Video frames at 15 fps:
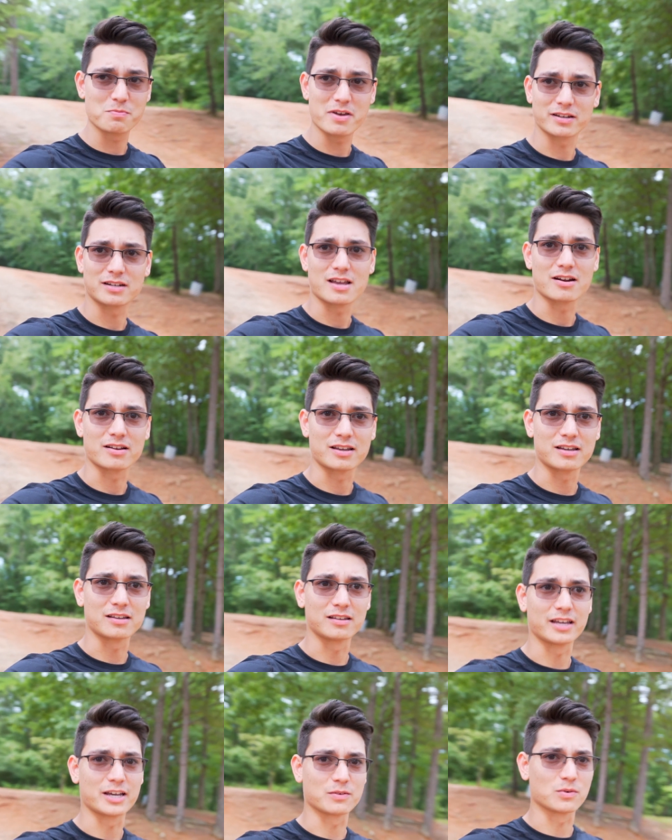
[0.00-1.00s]
Spectator
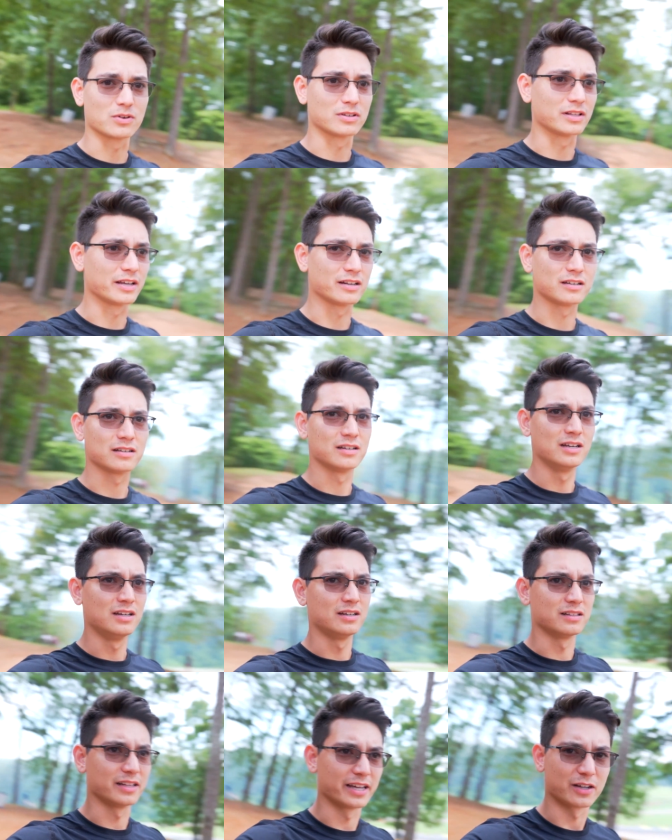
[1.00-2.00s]
Hill at Rhode Atlanta,
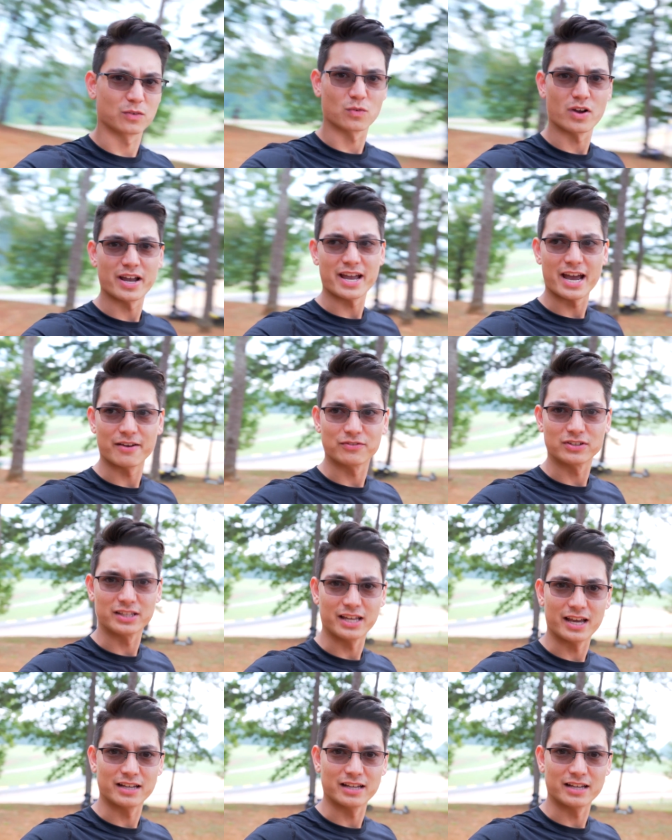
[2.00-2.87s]
like right after the